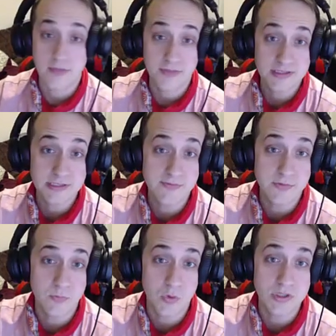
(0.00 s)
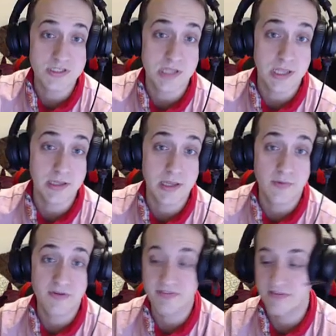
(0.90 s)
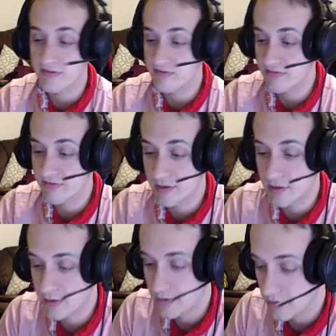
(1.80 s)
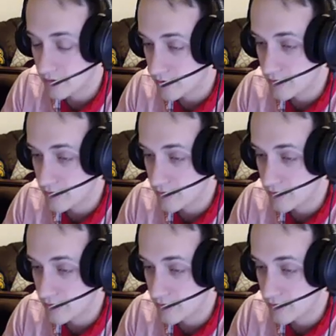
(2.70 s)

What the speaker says: Yeah, that's even more slightly above 50-50.